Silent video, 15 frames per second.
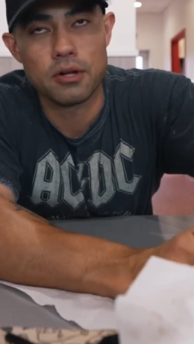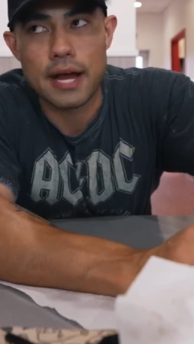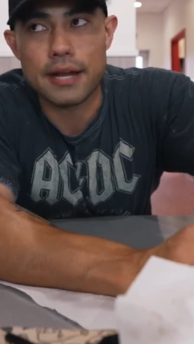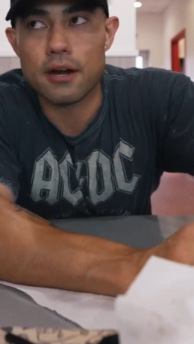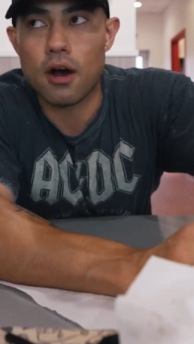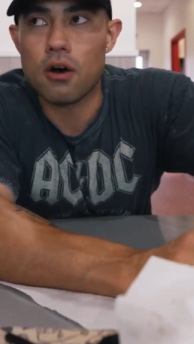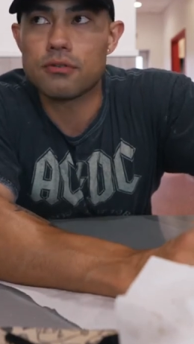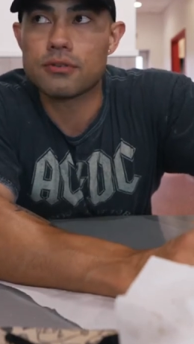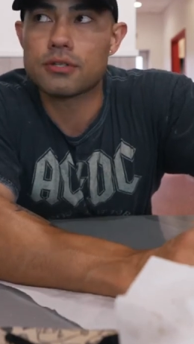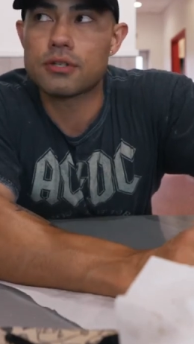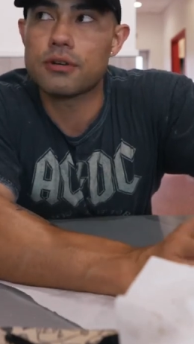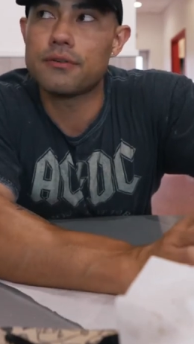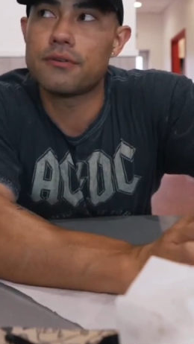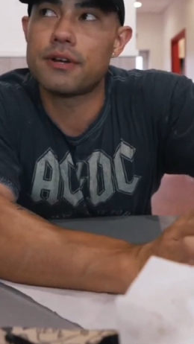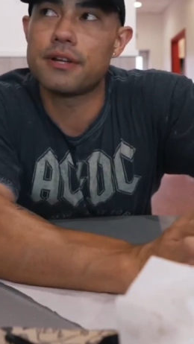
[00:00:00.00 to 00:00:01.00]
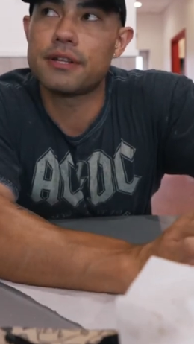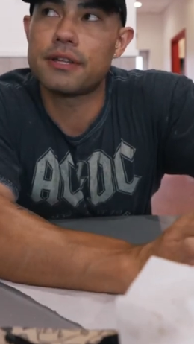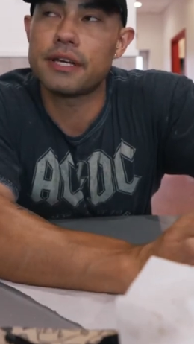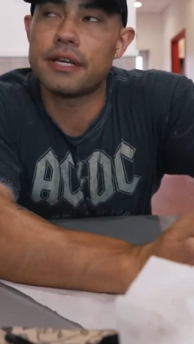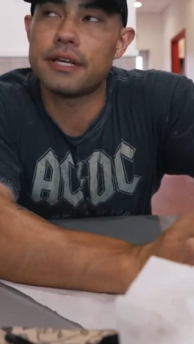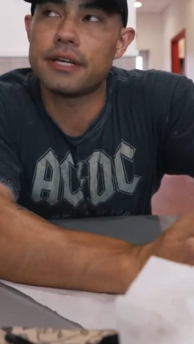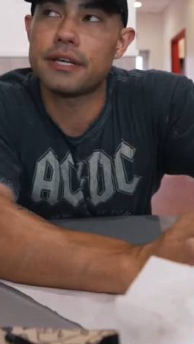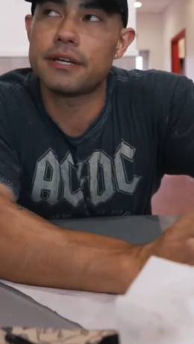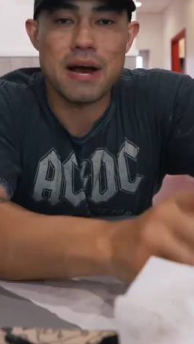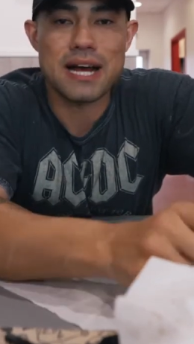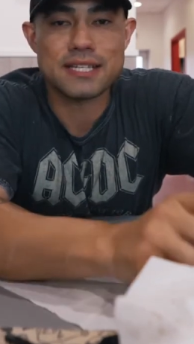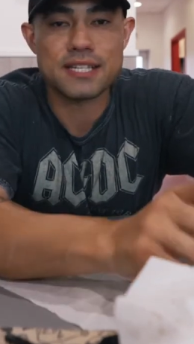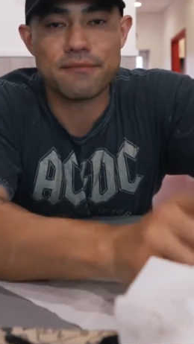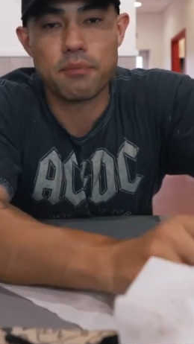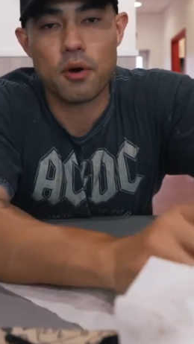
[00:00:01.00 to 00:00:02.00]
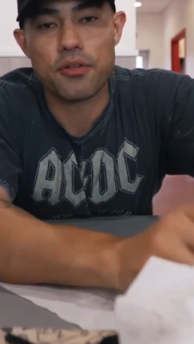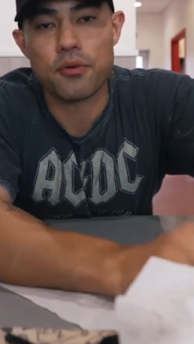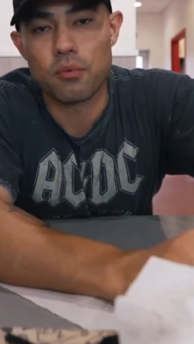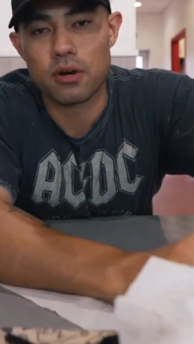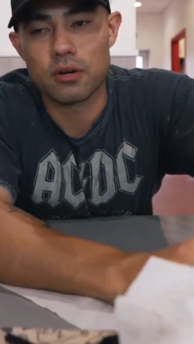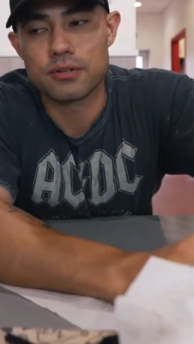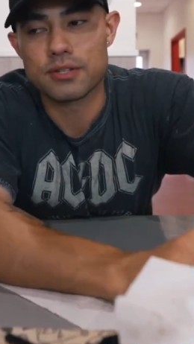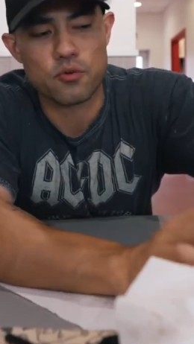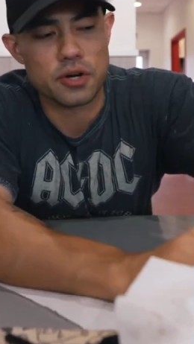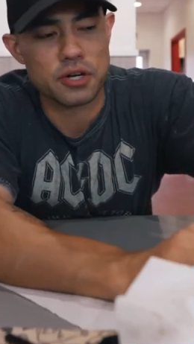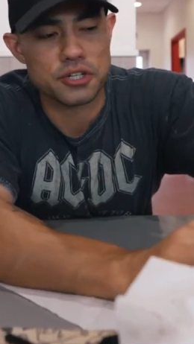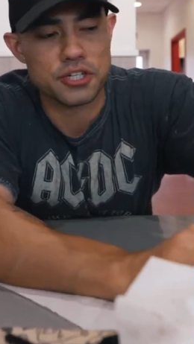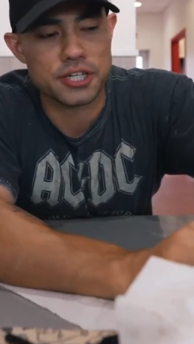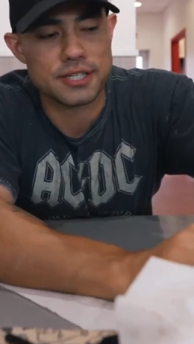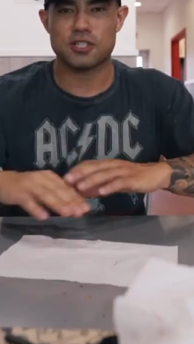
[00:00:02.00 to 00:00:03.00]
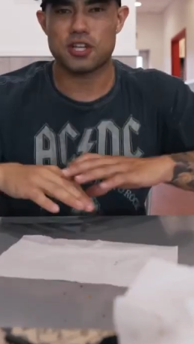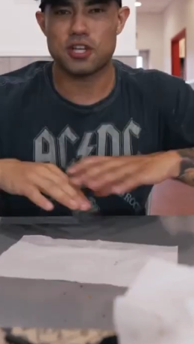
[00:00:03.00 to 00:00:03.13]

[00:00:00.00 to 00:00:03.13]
and also the best of both worlds grilled cheese.